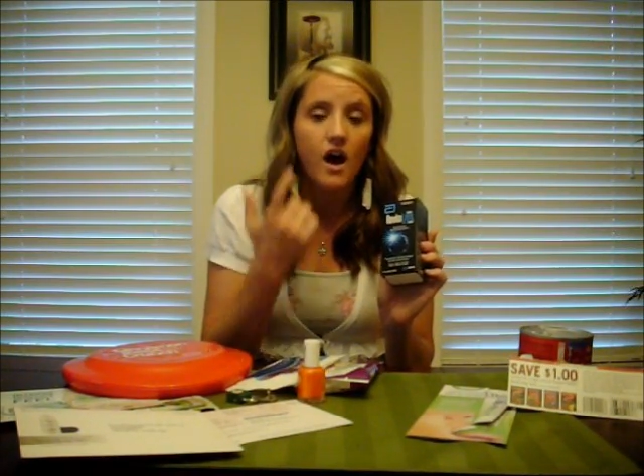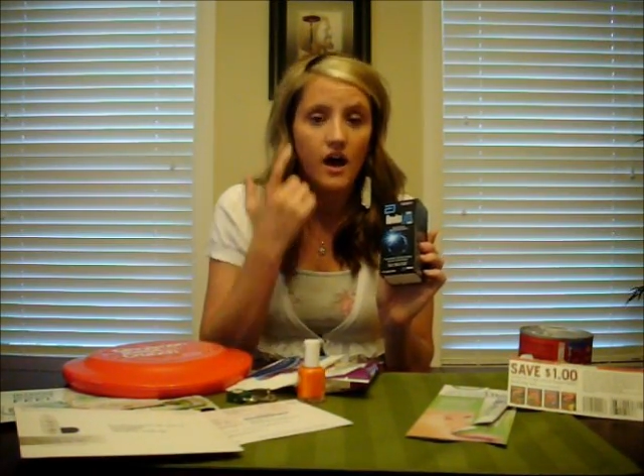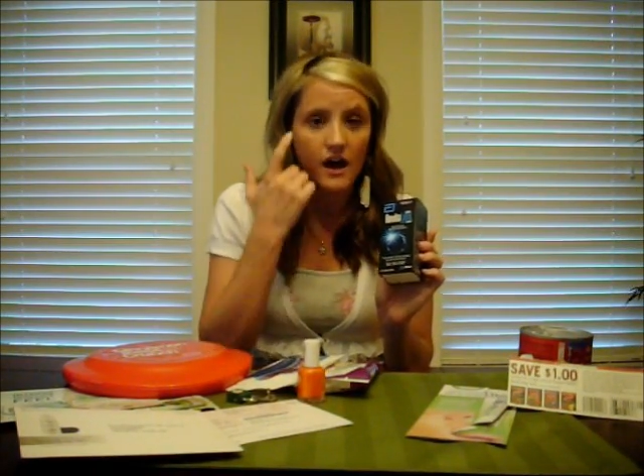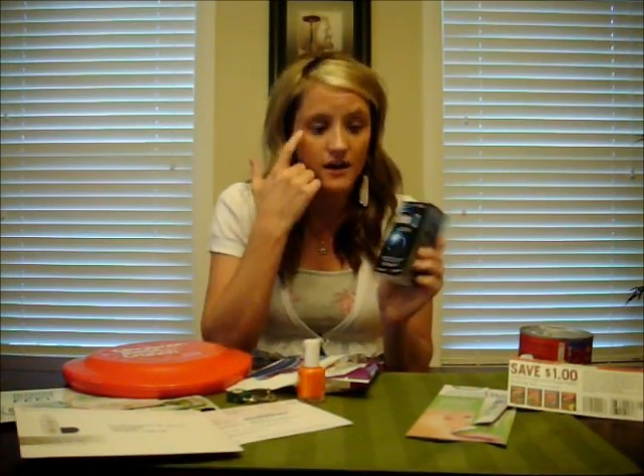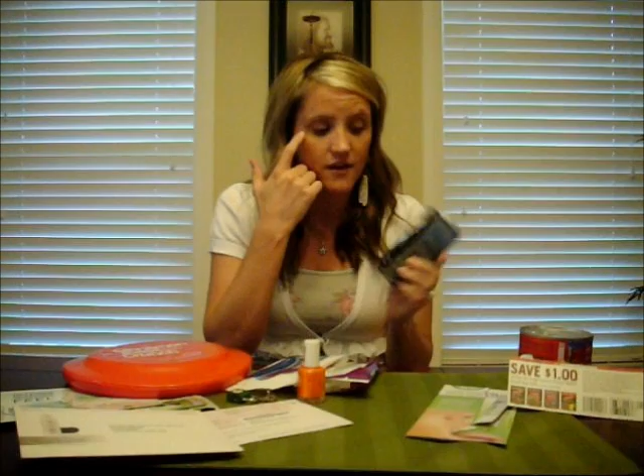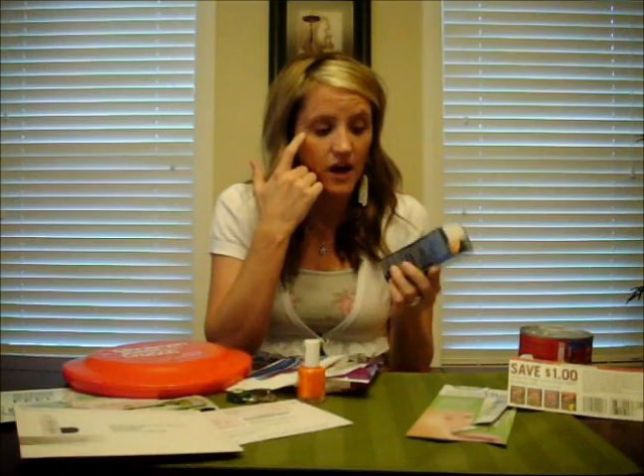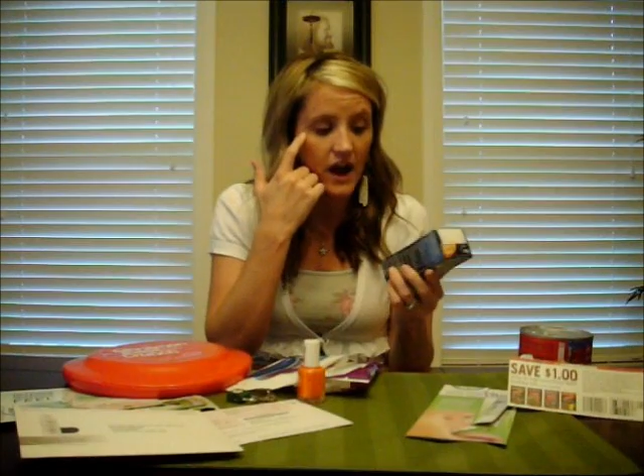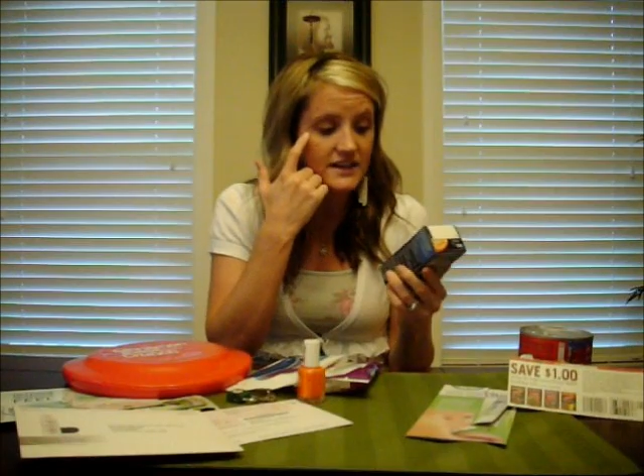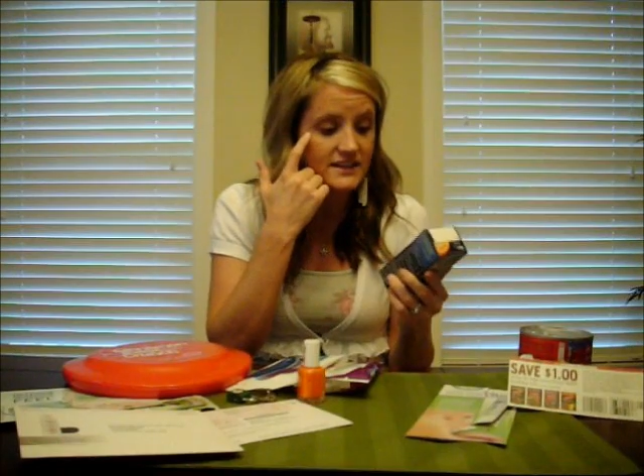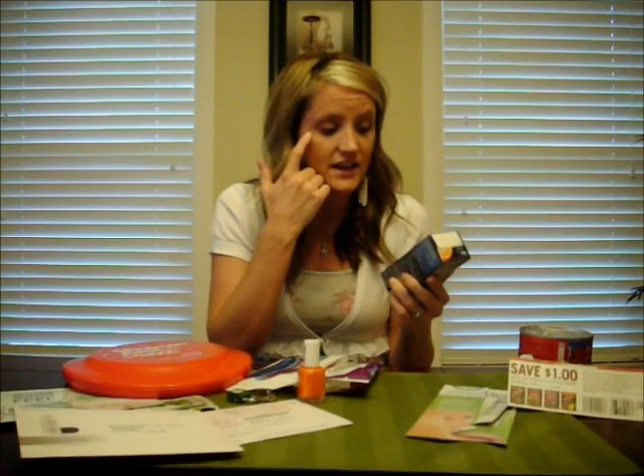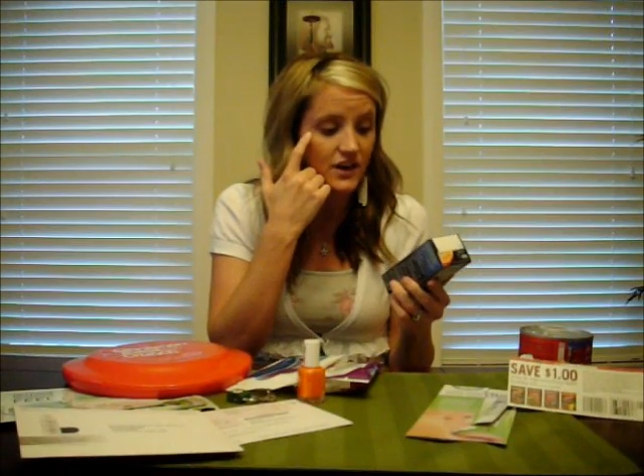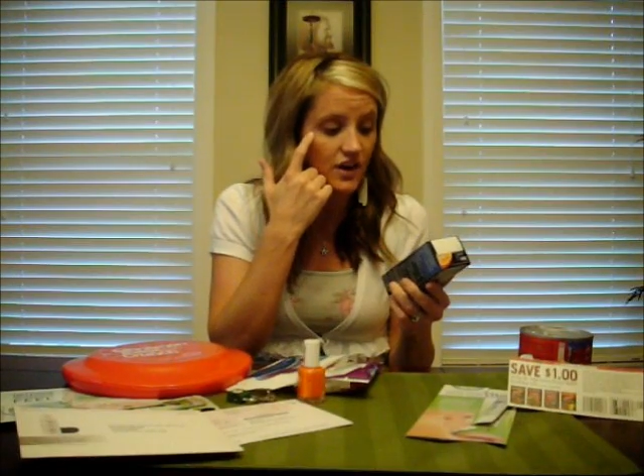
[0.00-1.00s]
uh,
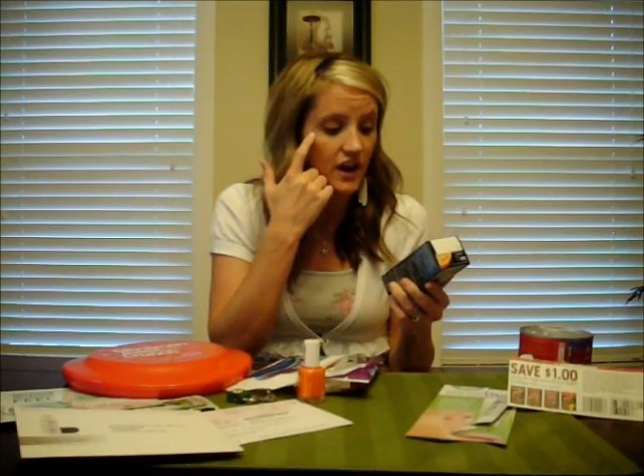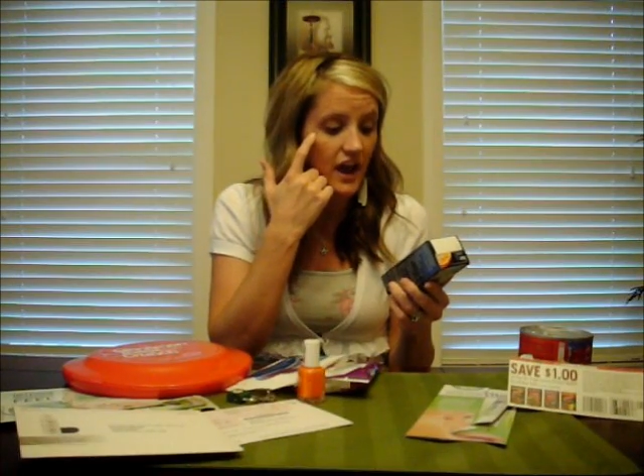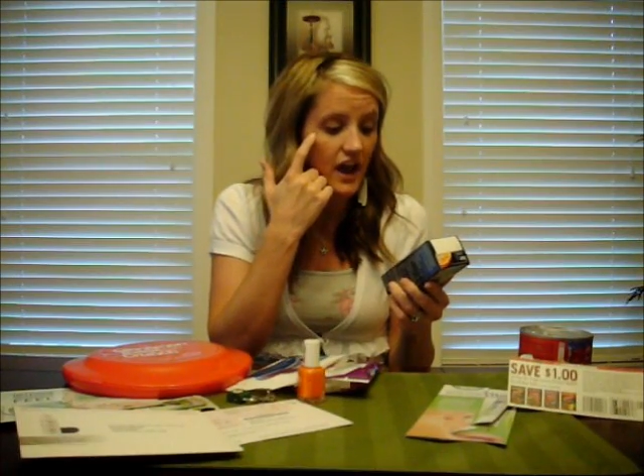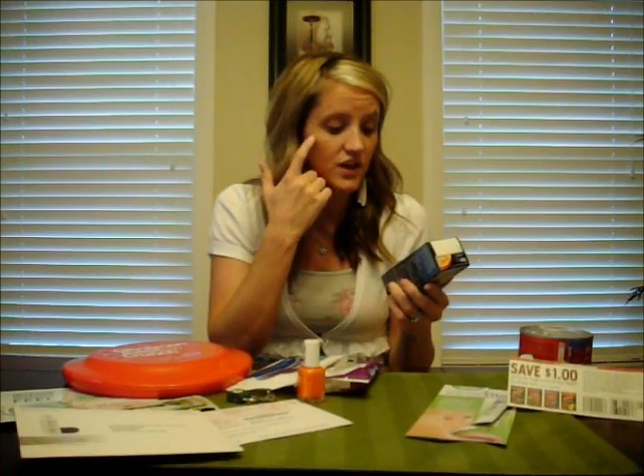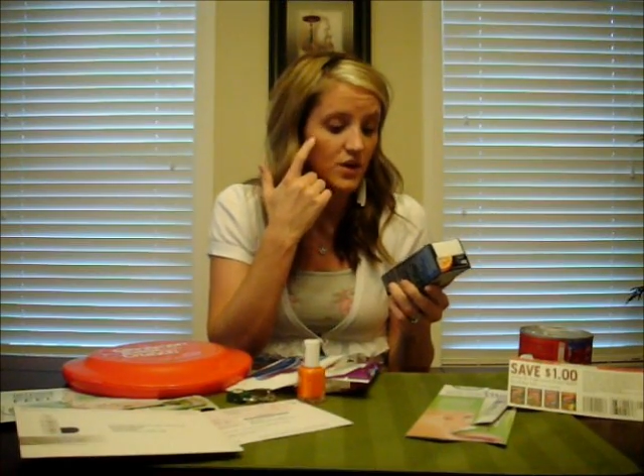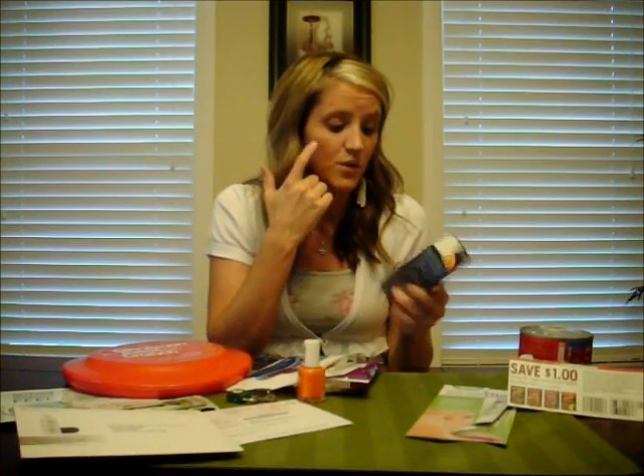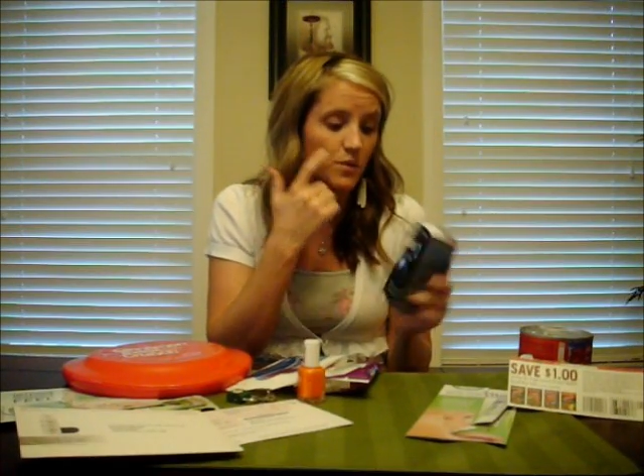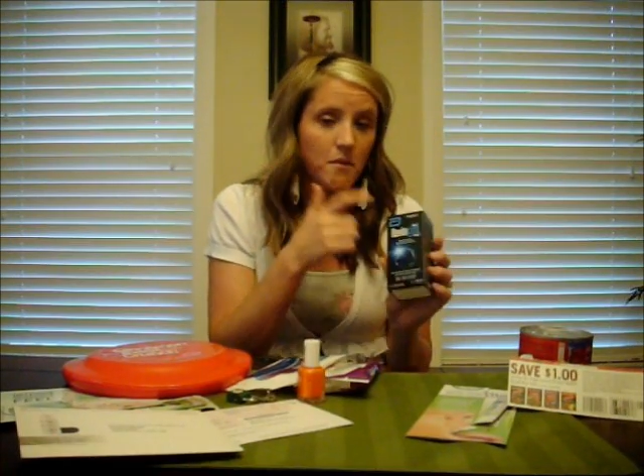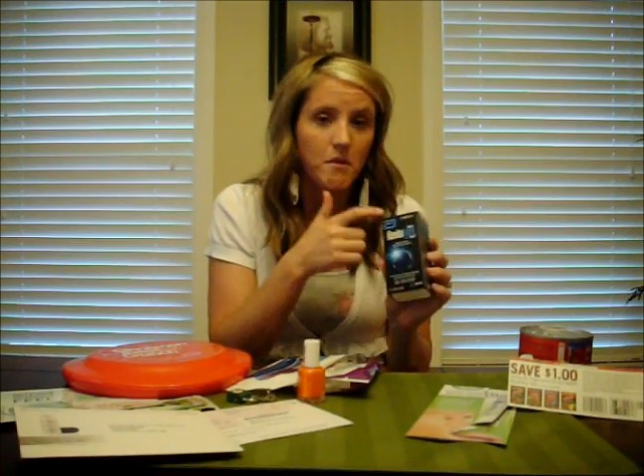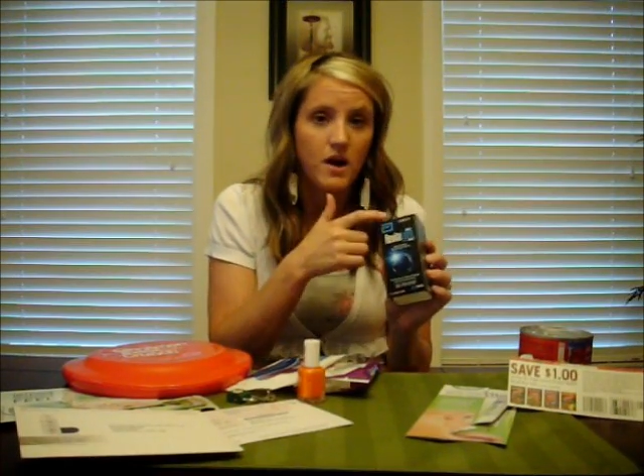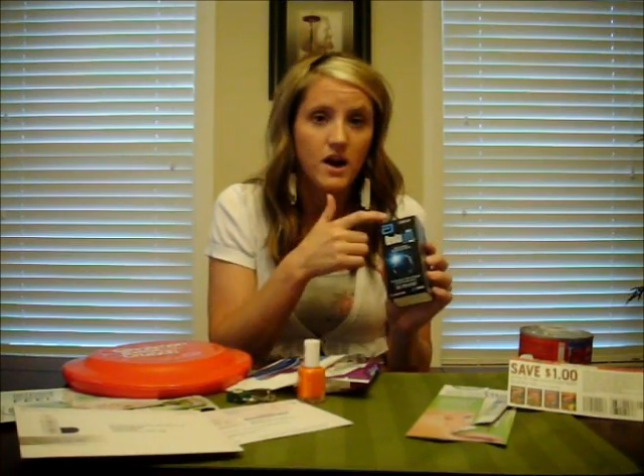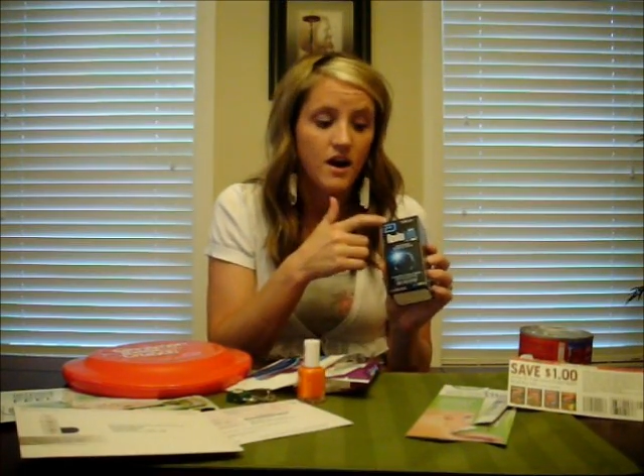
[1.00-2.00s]
eye center at your
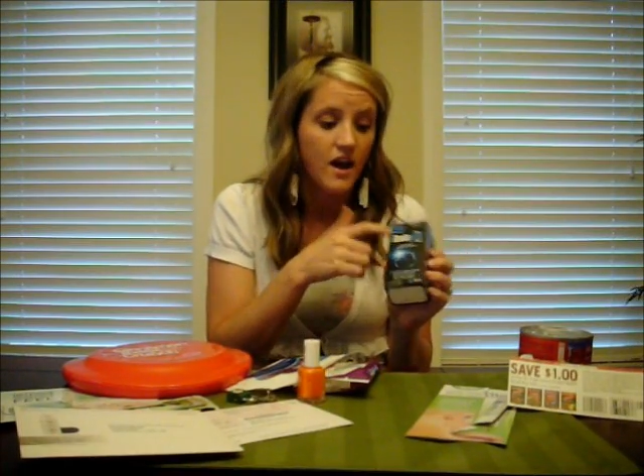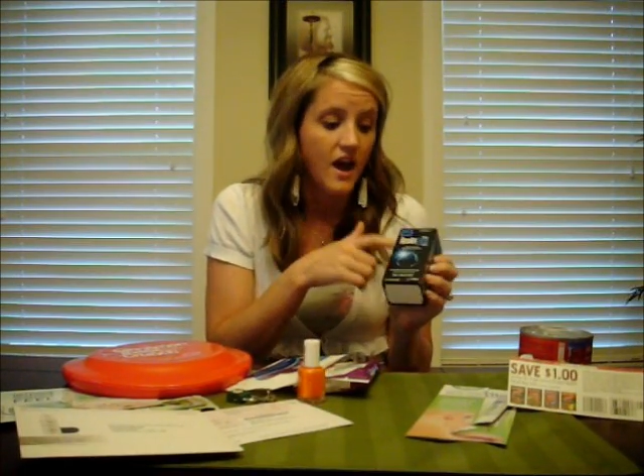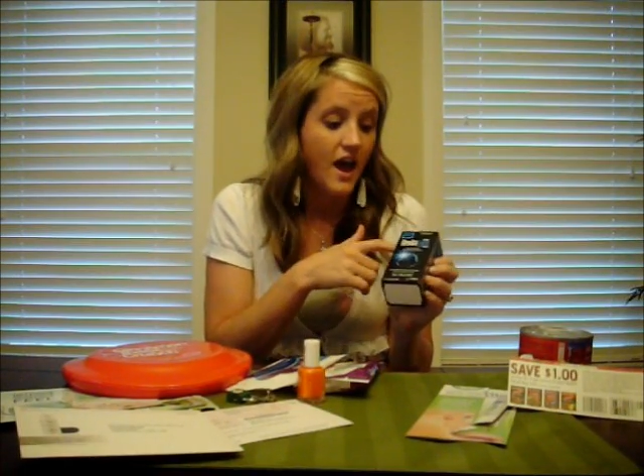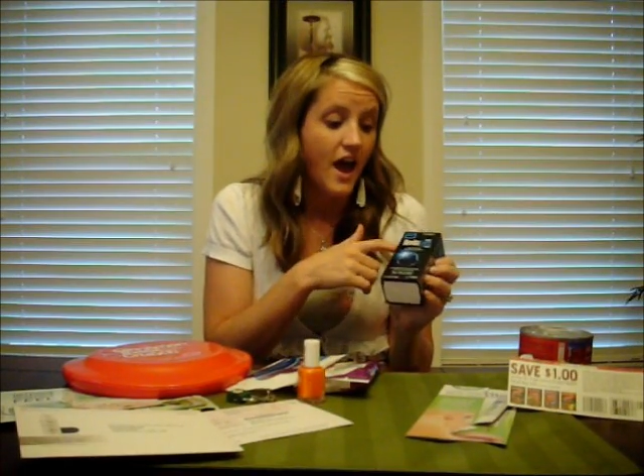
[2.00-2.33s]
Walmart,